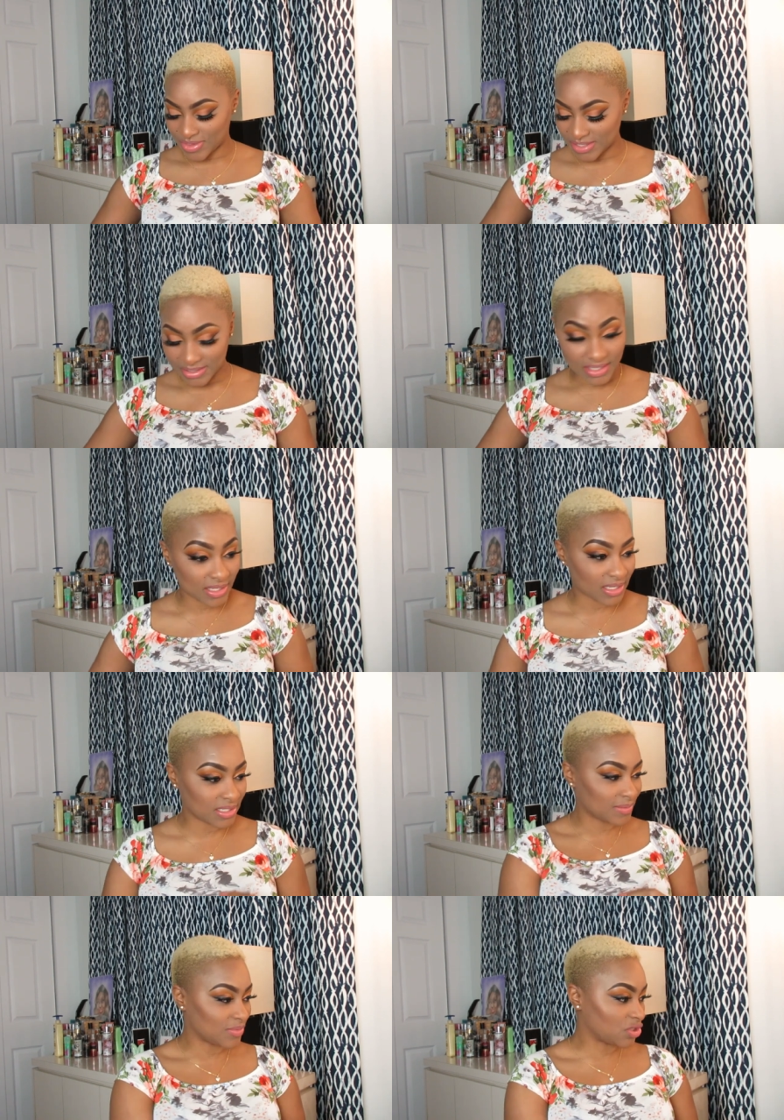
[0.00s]
this
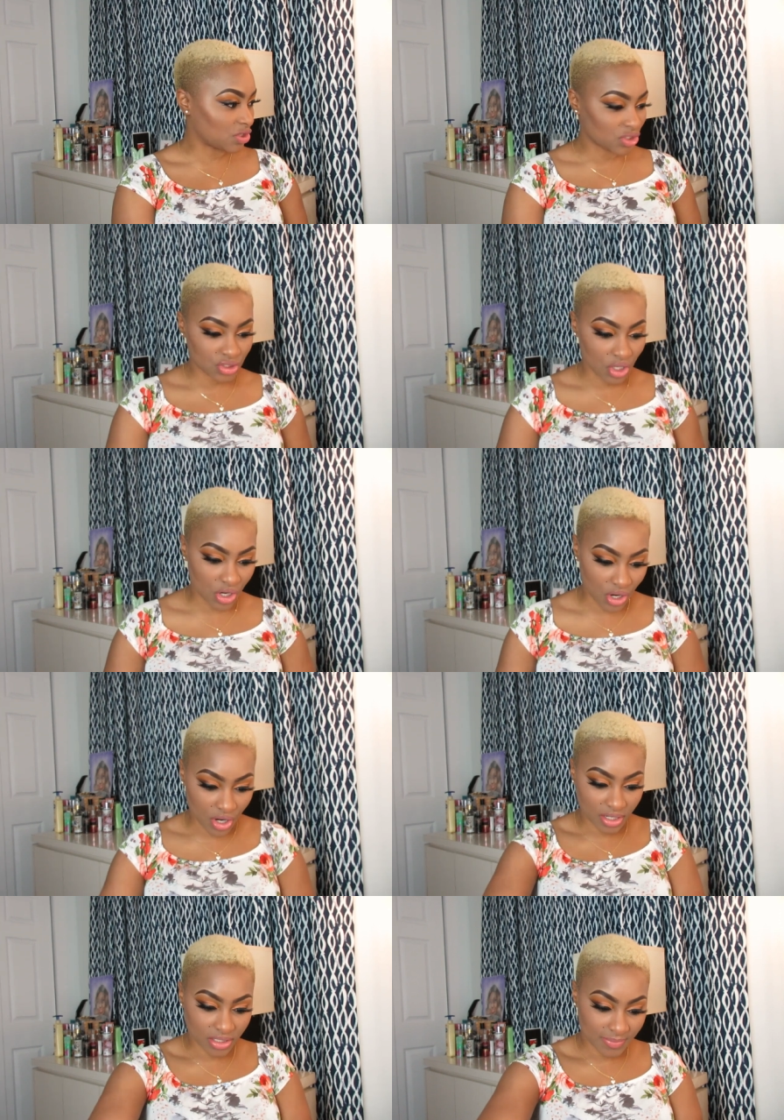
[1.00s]
is let me show you the stock
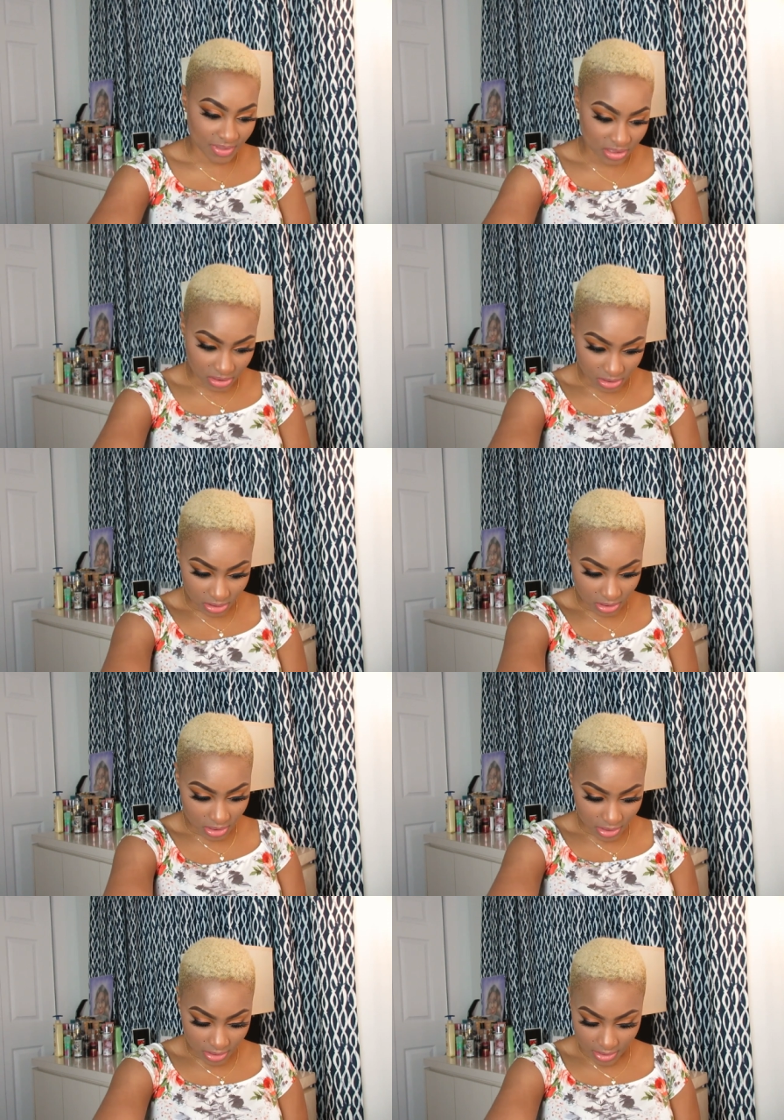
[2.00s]
card let me just
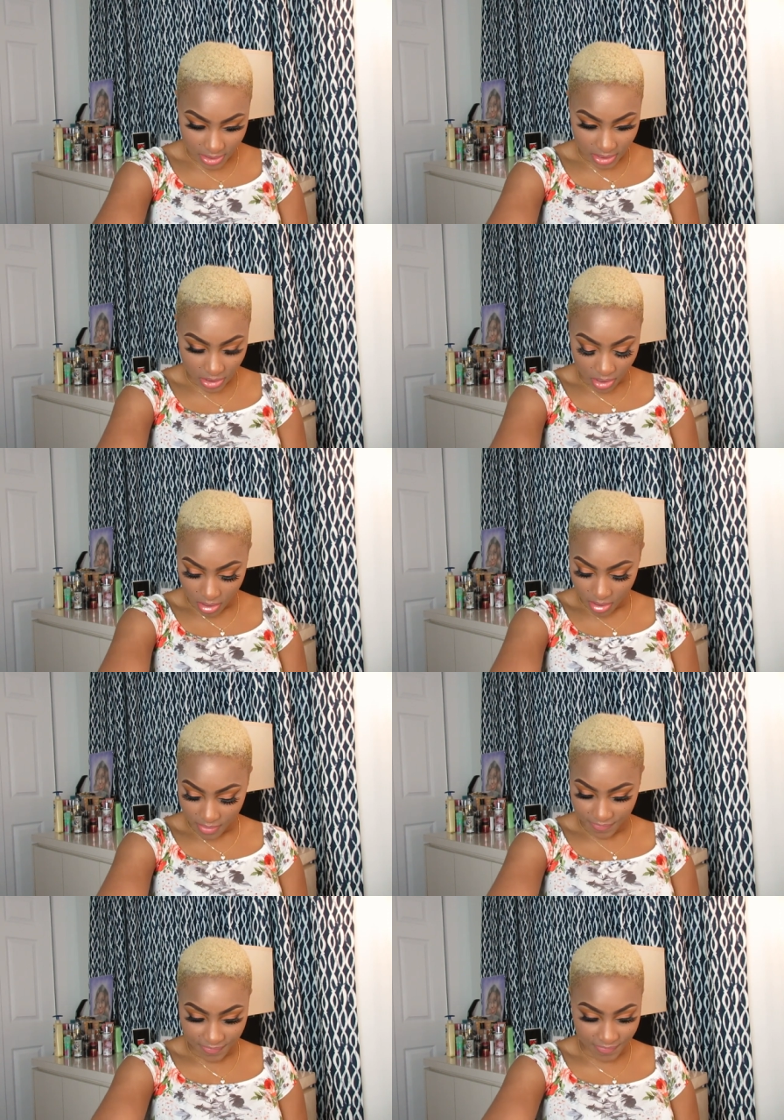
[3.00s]

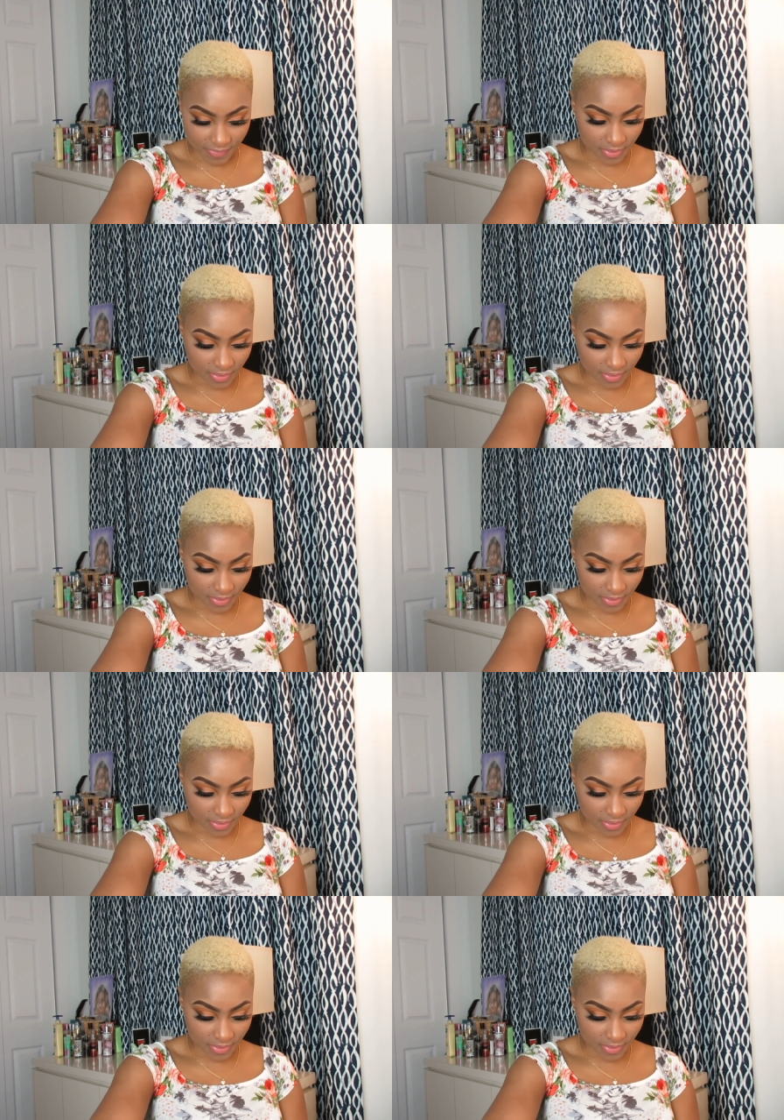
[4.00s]
cut